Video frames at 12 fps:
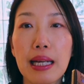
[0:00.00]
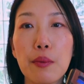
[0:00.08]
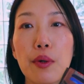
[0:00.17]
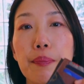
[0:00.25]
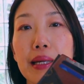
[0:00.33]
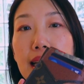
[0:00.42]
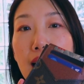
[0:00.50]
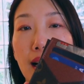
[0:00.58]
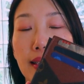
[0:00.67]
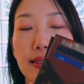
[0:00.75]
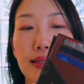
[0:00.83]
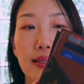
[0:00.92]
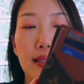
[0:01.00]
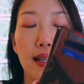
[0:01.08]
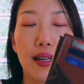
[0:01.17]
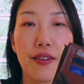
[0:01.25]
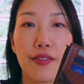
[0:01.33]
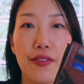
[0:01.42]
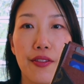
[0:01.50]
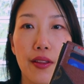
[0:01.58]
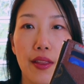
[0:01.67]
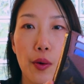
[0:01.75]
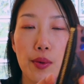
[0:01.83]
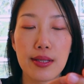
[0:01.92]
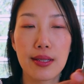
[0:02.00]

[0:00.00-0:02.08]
it would be nice if there was